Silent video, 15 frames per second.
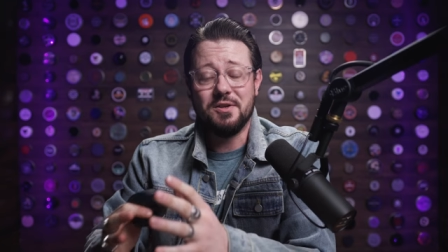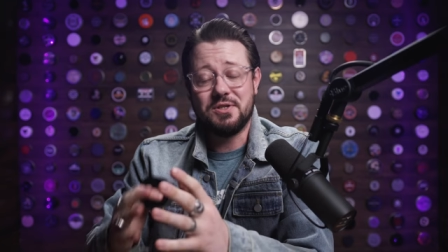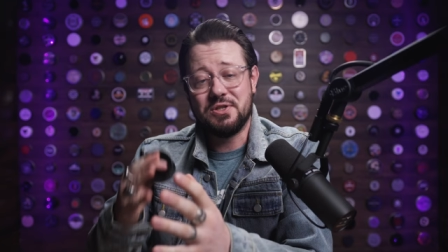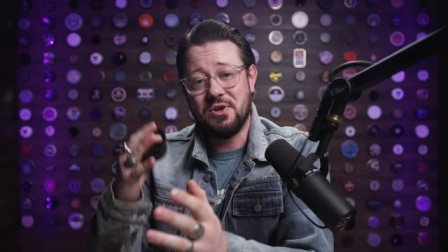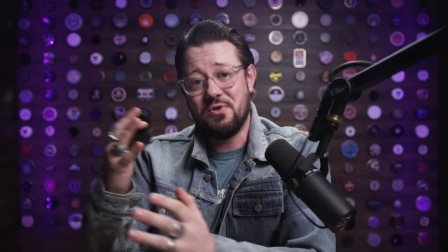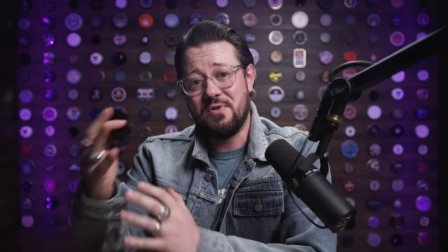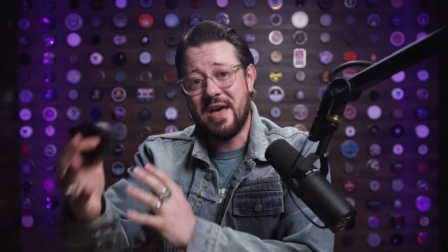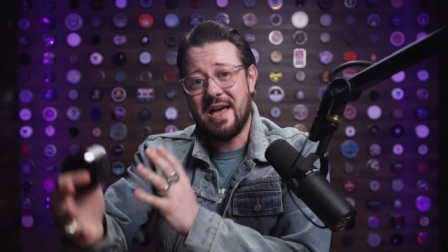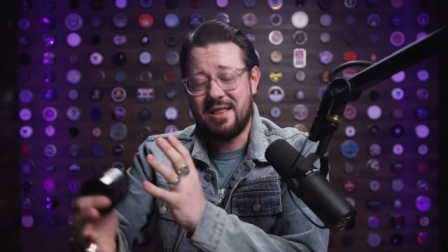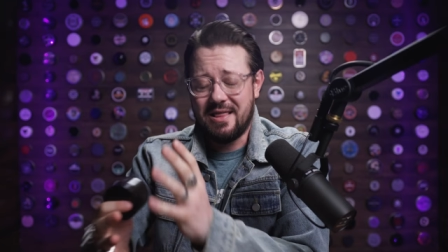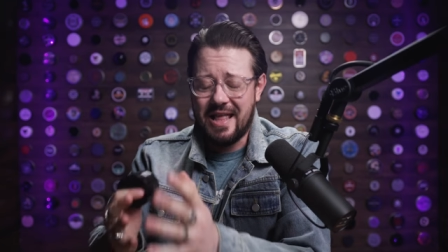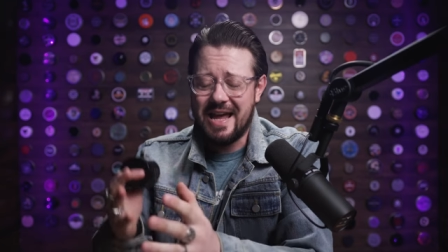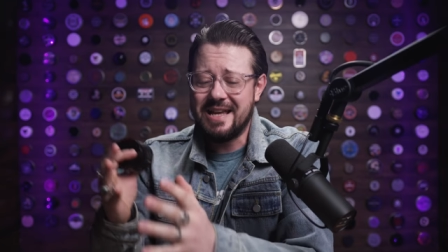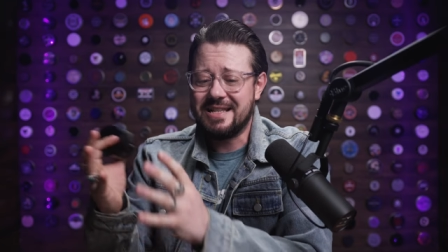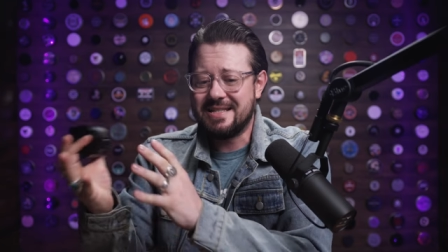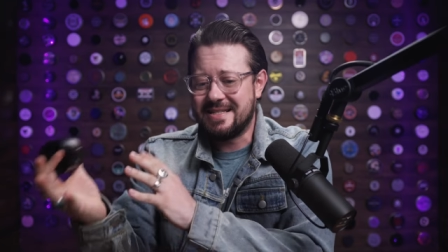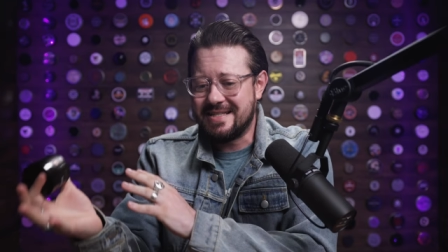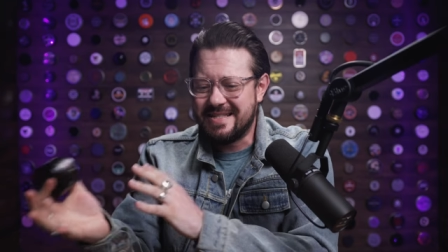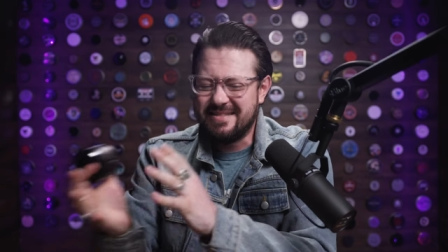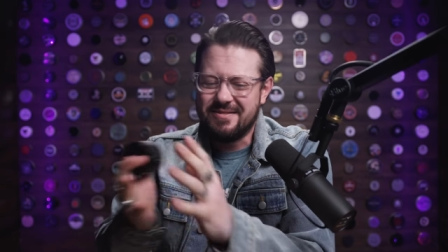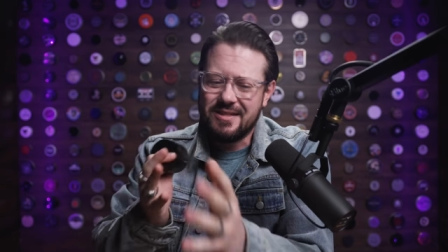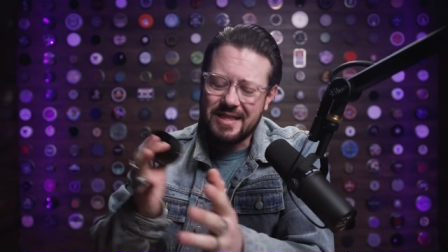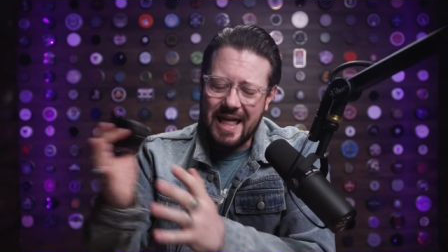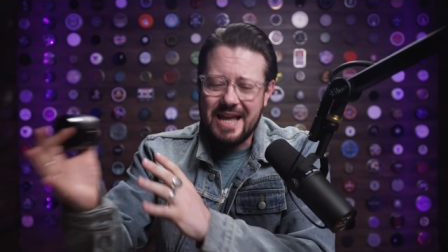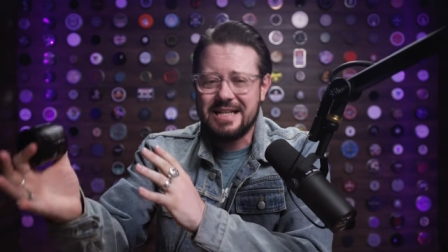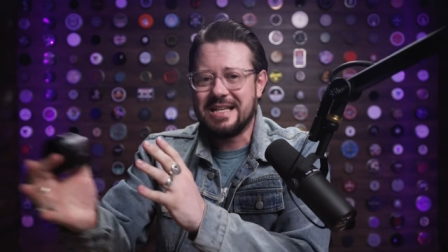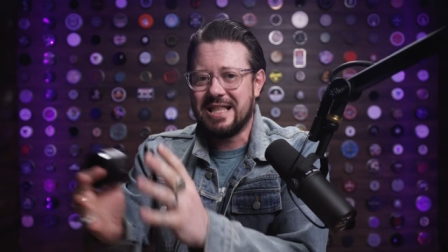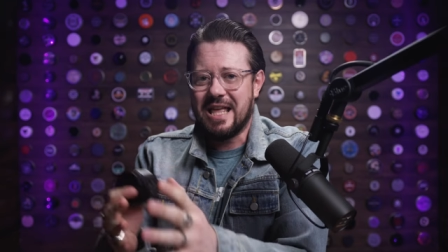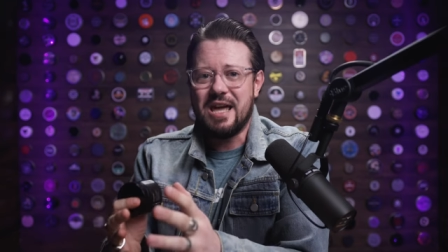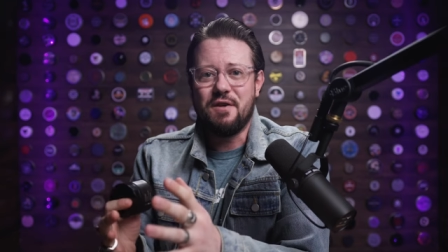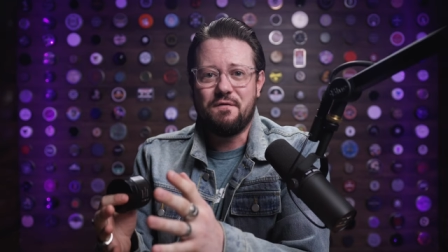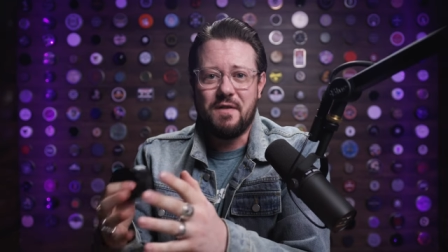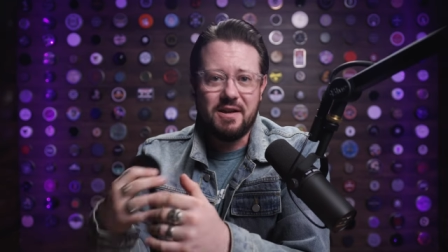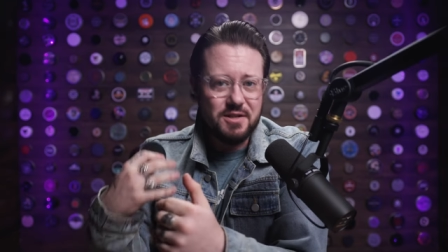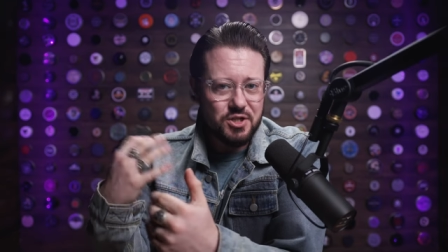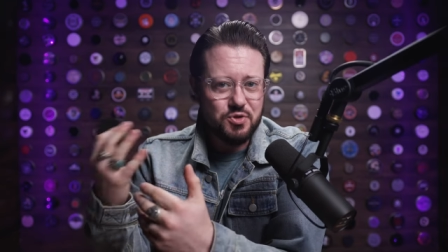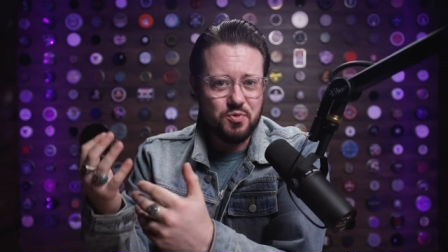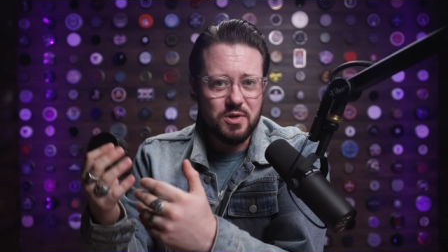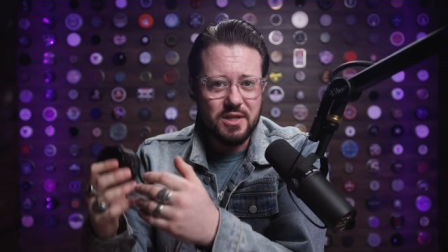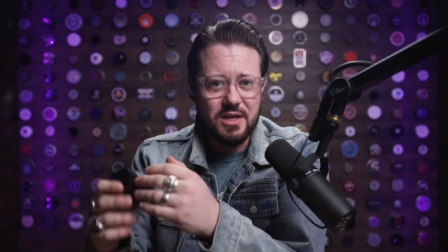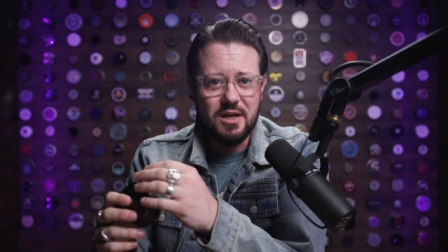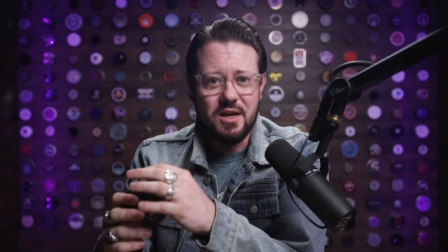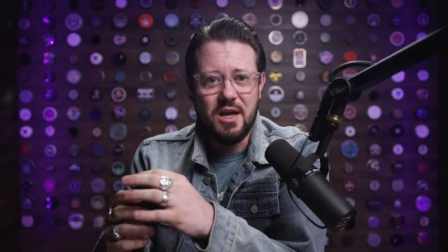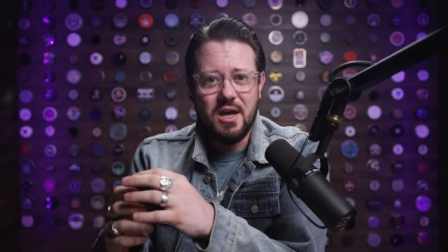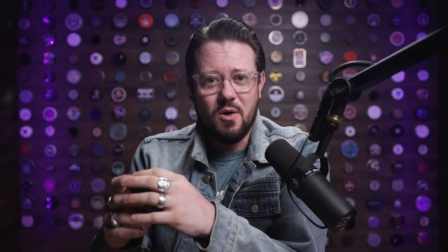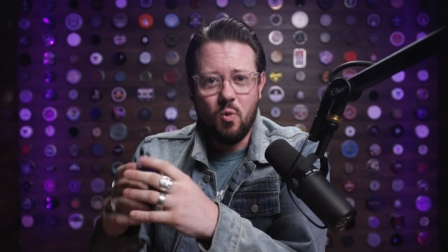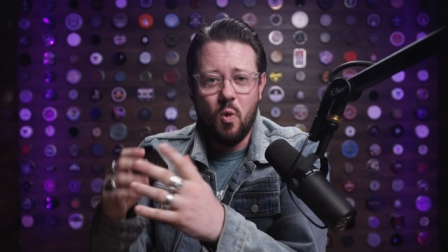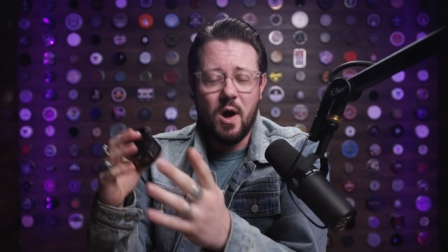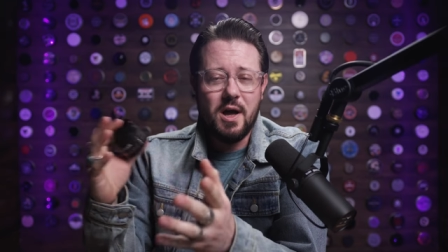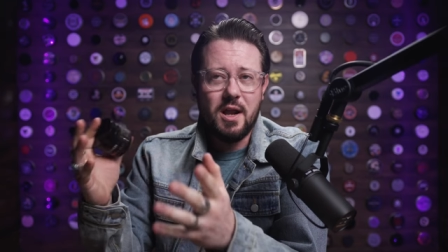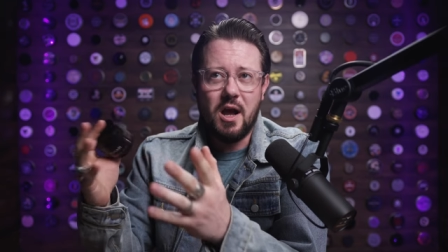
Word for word: So that light light clay effect is really one.